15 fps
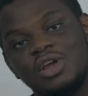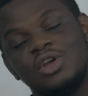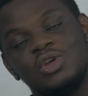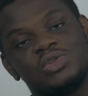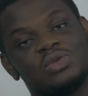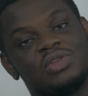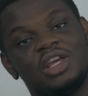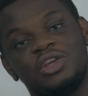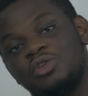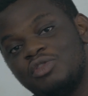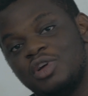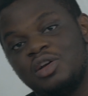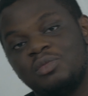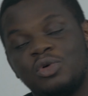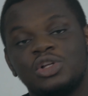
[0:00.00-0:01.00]
So thank you
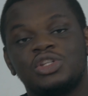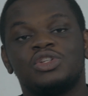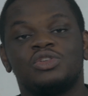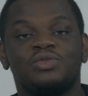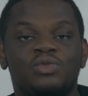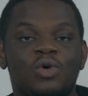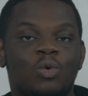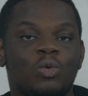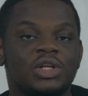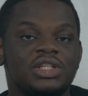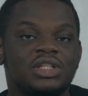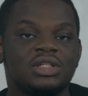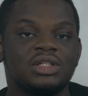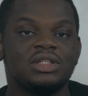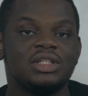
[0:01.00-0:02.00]
very much for
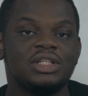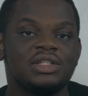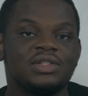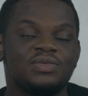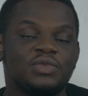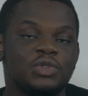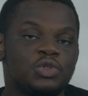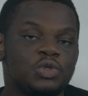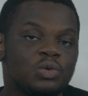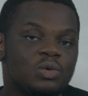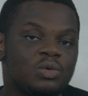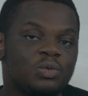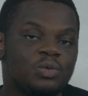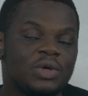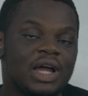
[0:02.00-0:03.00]
watching this video.
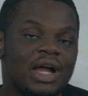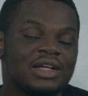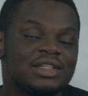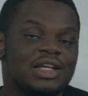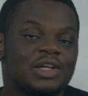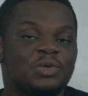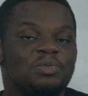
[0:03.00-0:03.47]
We ask that you